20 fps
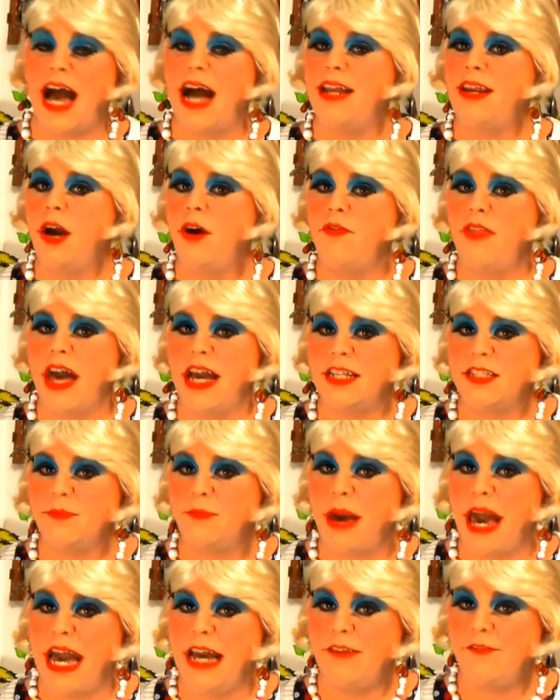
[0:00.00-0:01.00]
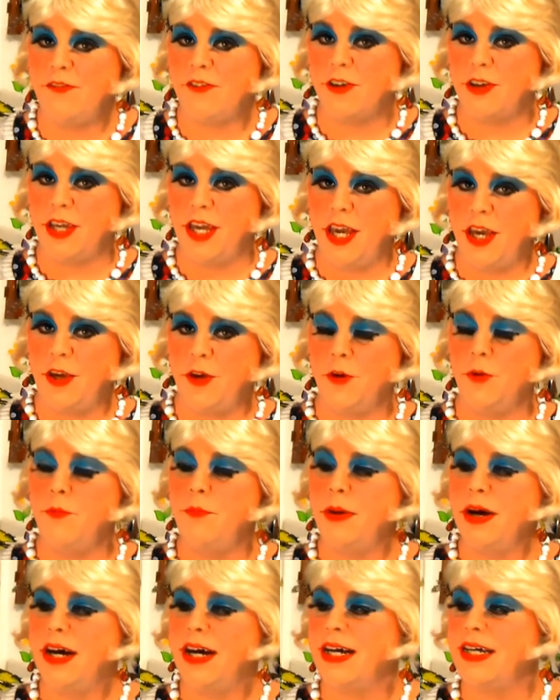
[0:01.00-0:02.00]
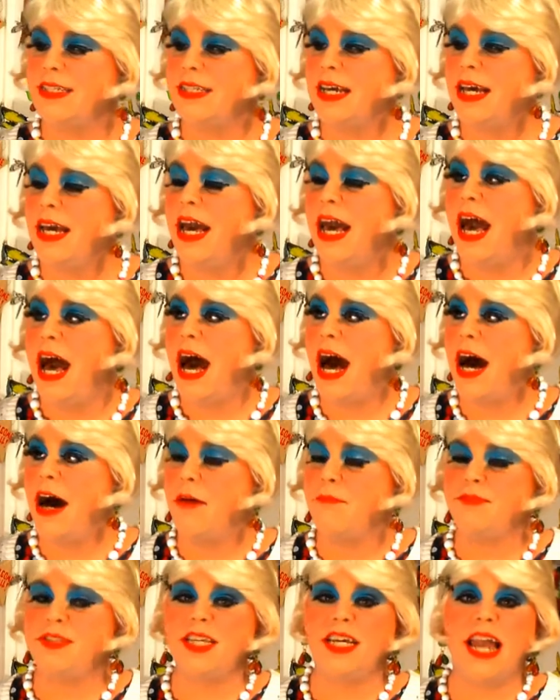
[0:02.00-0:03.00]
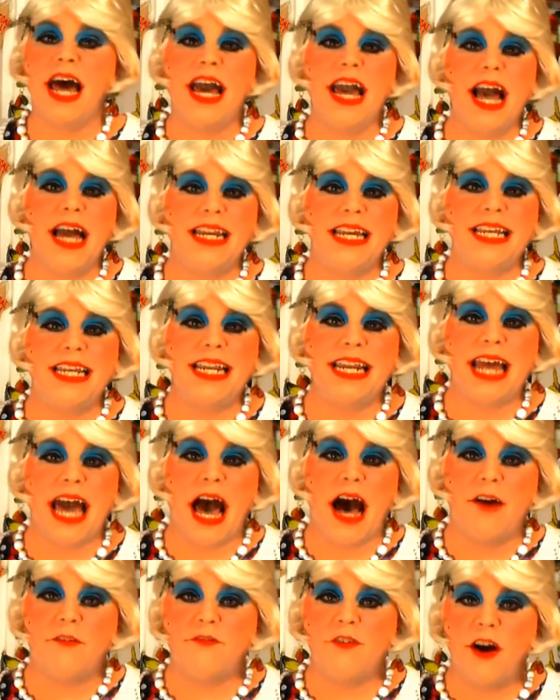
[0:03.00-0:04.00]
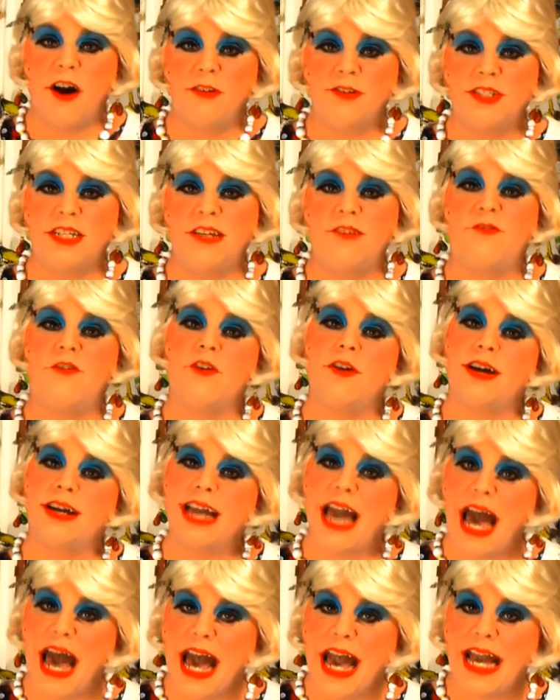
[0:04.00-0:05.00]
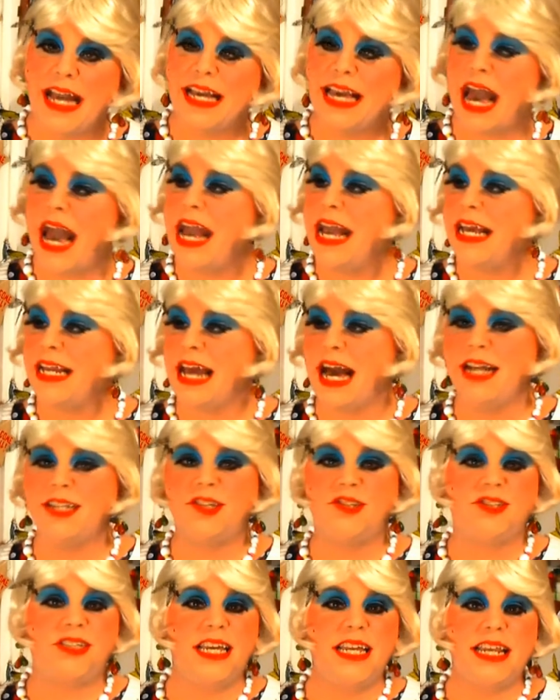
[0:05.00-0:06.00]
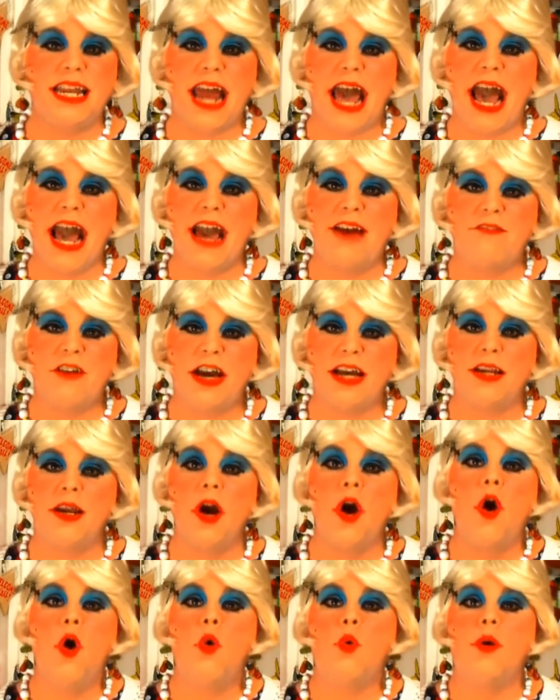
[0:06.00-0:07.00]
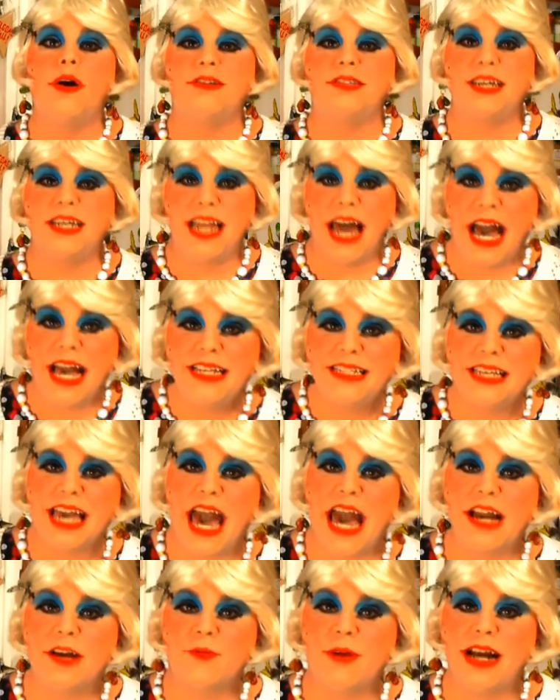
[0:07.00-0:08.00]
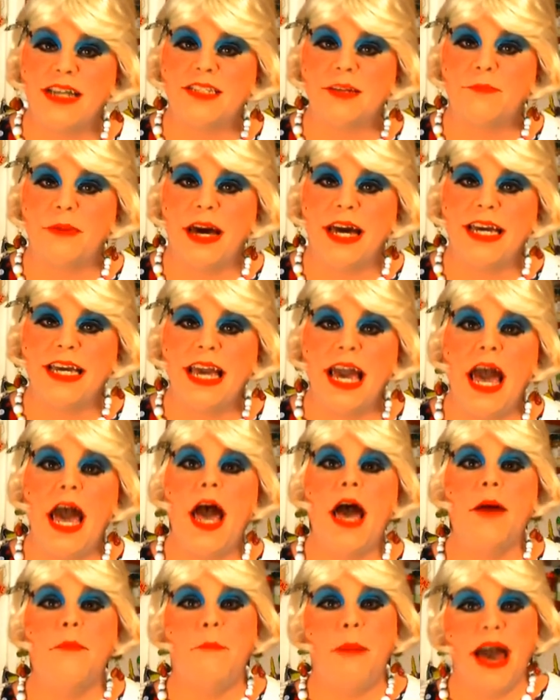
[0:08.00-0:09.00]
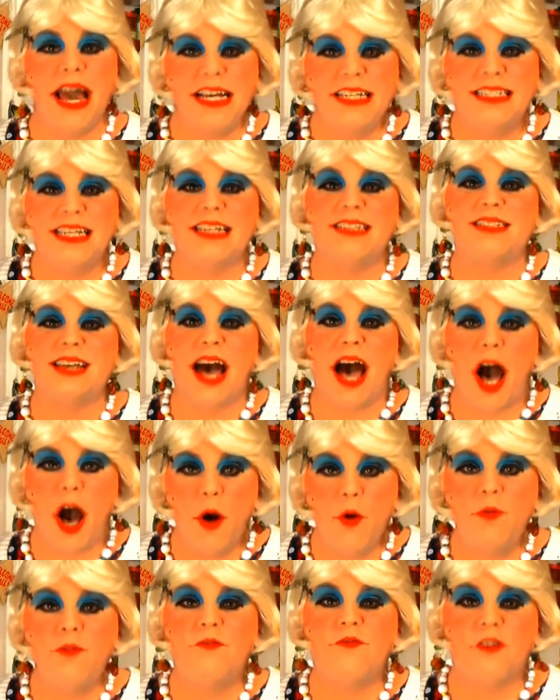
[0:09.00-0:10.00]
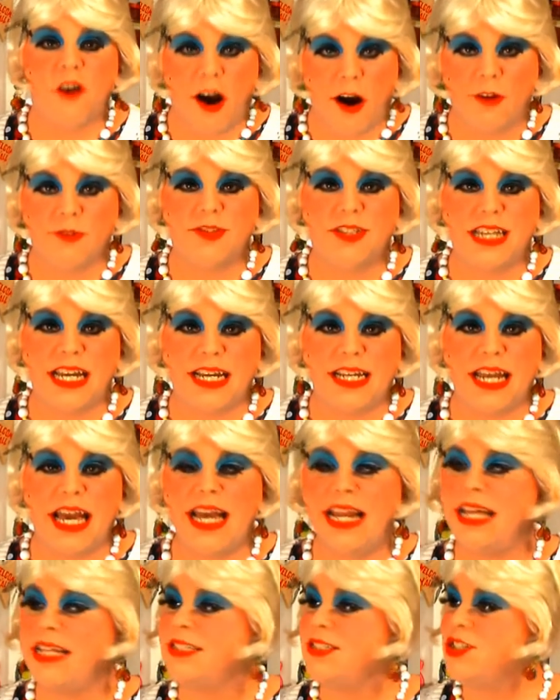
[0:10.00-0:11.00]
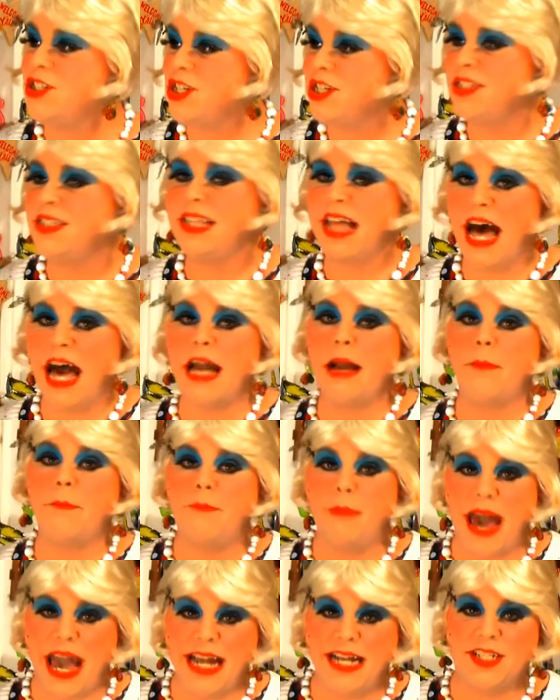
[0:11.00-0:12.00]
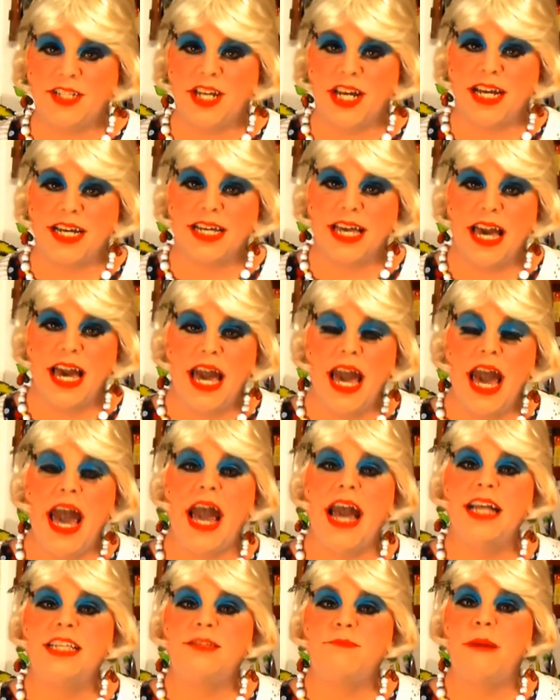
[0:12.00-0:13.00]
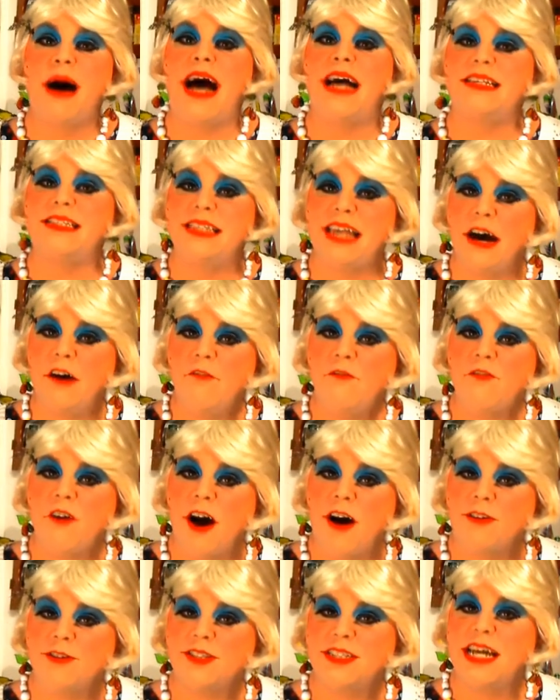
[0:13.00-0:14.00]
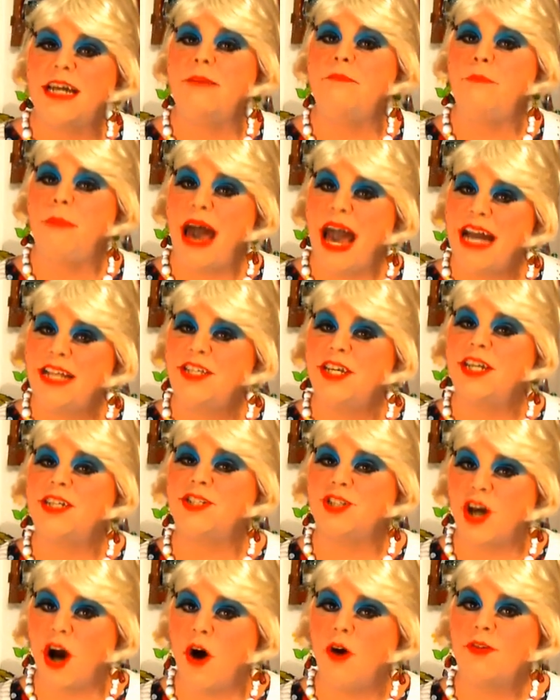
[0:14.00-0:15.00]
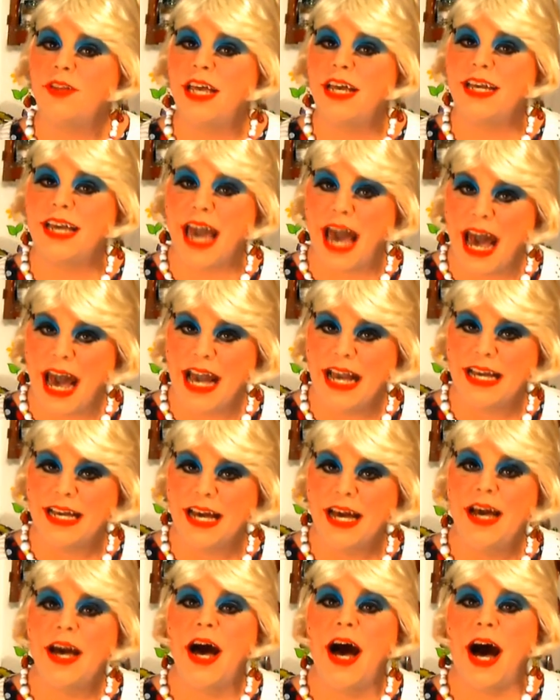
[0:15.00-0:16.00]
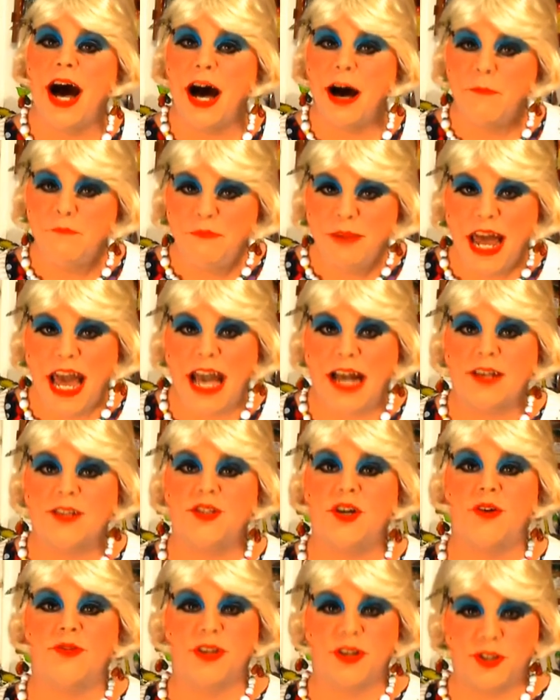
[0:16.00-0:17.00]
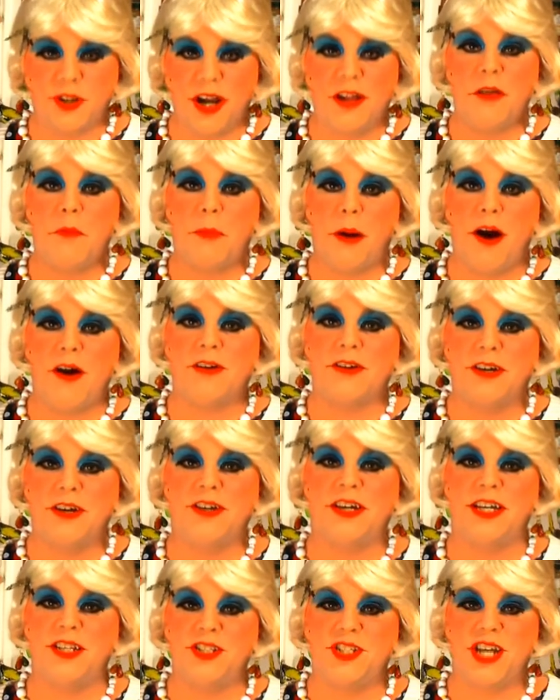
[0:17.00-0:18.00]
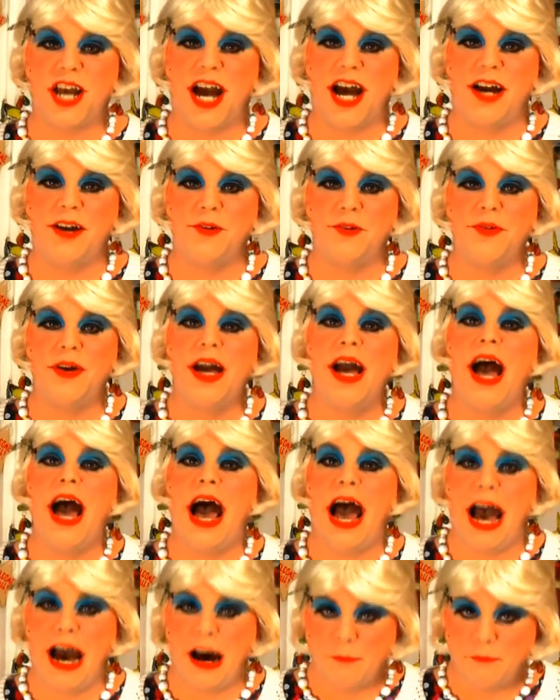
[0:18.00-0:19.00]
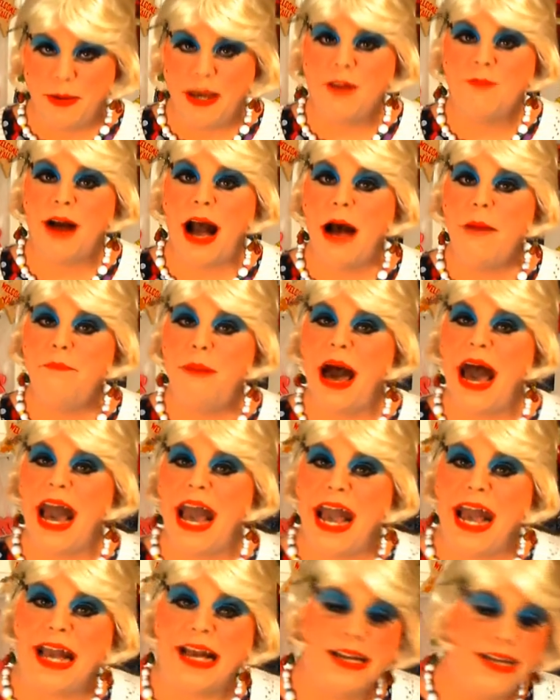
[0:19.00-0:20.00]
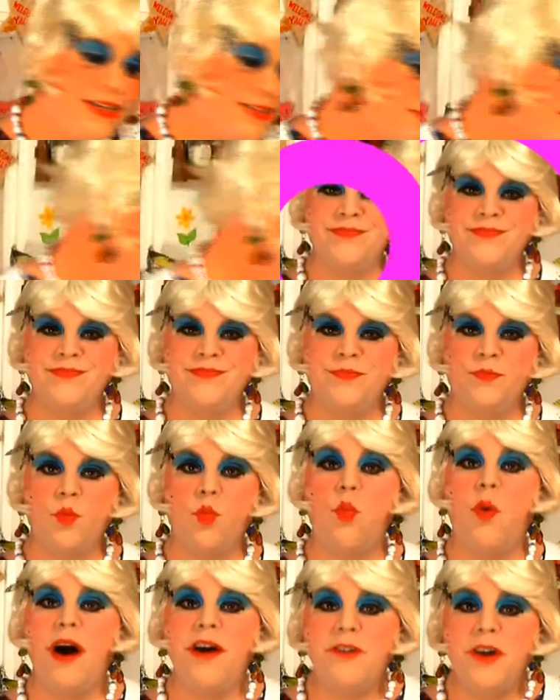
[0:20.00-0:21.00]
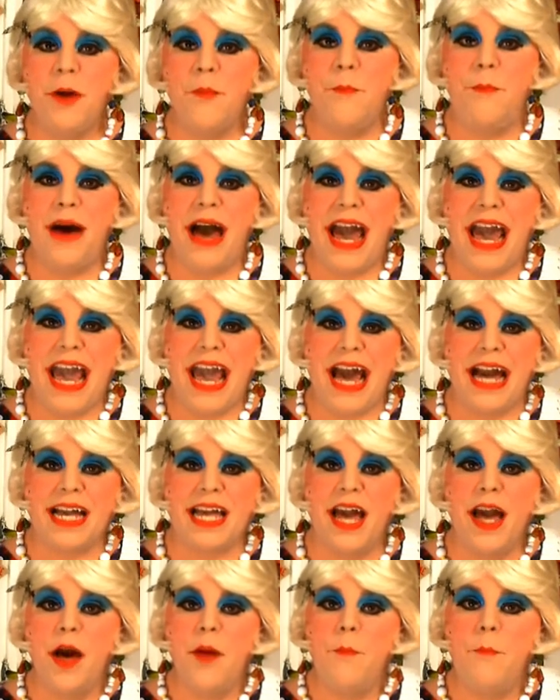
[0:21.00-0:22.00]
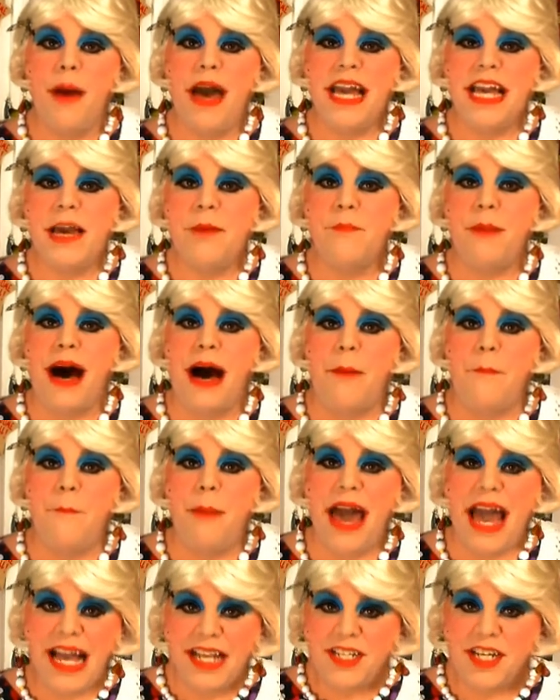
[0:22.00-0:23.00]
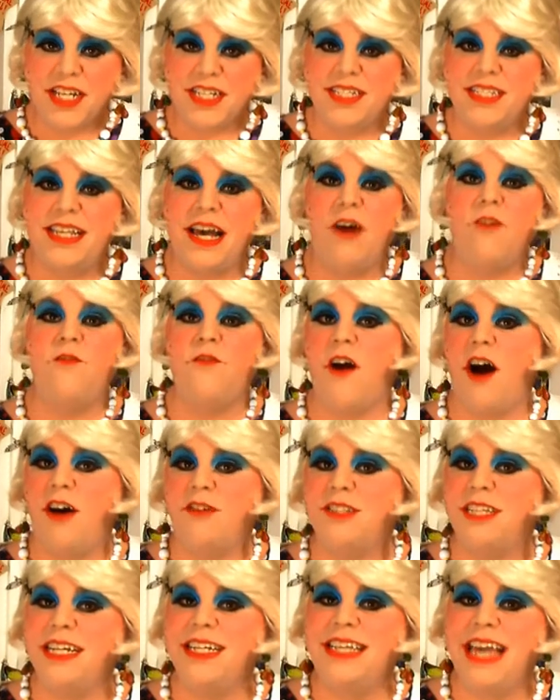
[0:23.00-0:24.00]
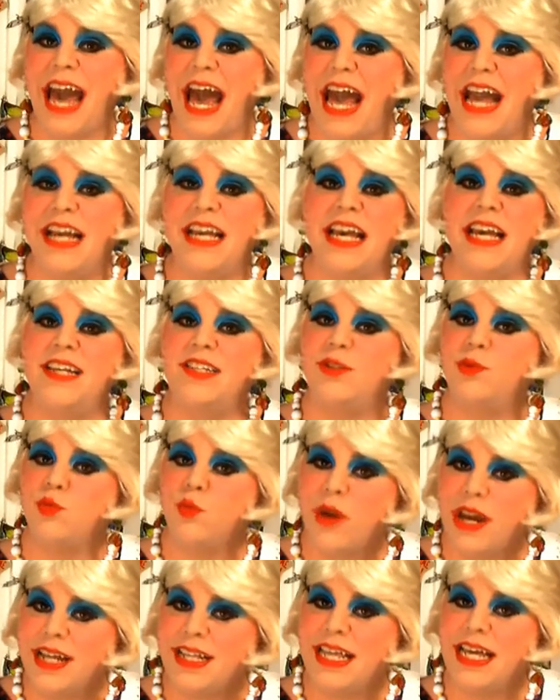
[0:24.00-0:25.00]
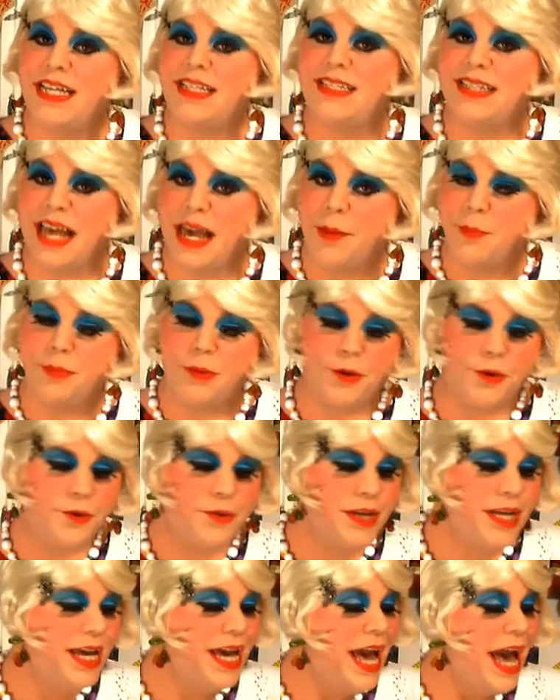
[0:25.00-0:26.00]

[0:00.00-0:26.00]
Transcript: I know that's bad for you, but um, today I needed a frosting for a cake and I just didn't have it. Well, today's cake recipe makes its own frosting and it's just like magic. It's my self frosting magic chocolate cake. Up next on the Trailer Park Cooking Show. I'll be right back. Welcome back. Making my magic self frosting cake is really simple.